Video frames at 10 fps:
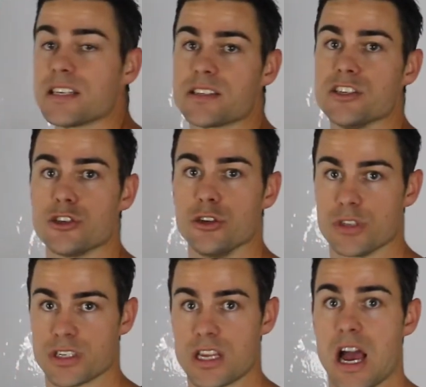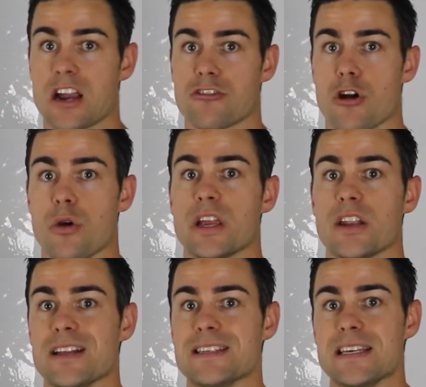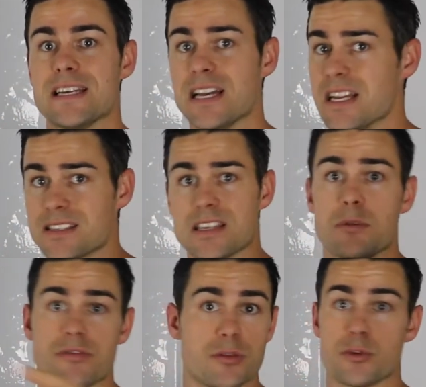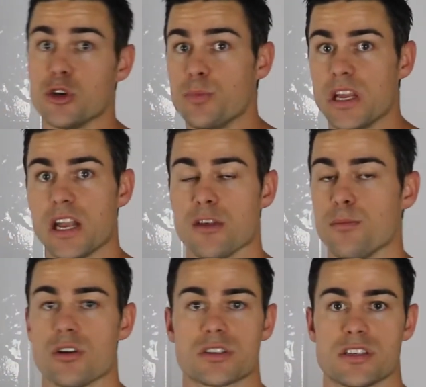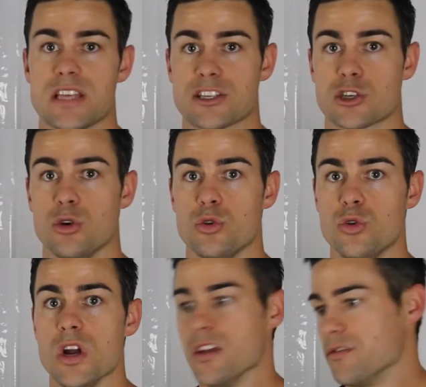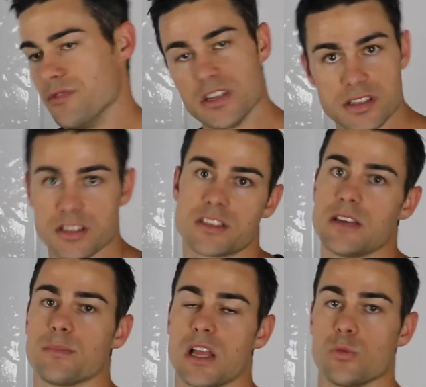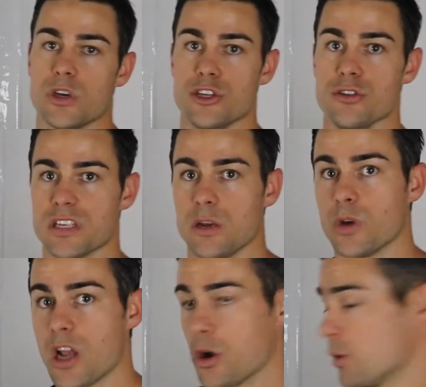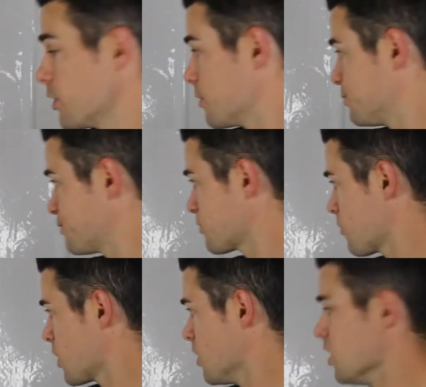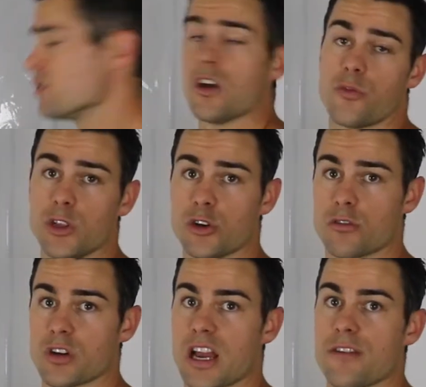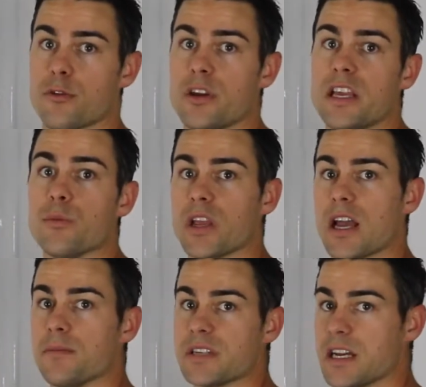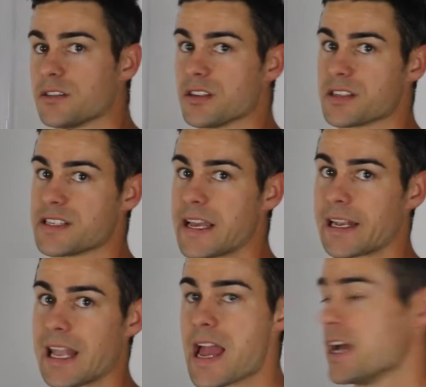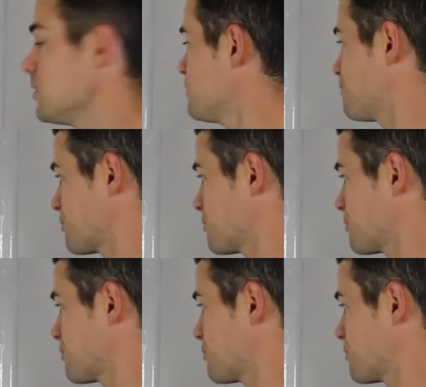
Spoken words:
things into to start growing an idea. Some of them could be in other boxes, that's cool. This is the template we're using and we're going with. So if we look at recovery and we come down to the second layer,